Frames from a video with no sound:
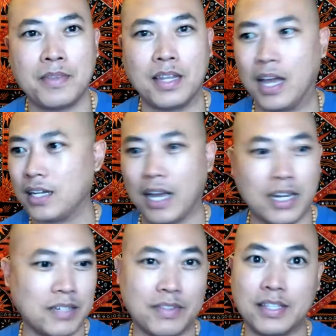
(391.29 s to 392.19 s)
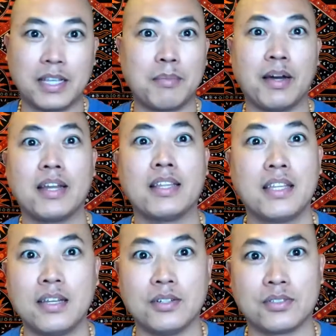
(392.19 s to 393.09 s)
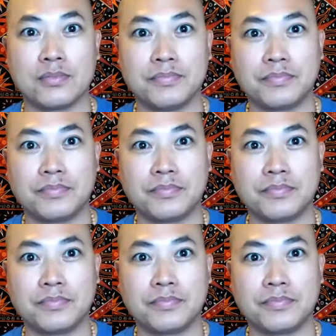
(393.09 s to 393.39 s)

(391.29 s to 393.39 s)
And I didn't even think about anything else.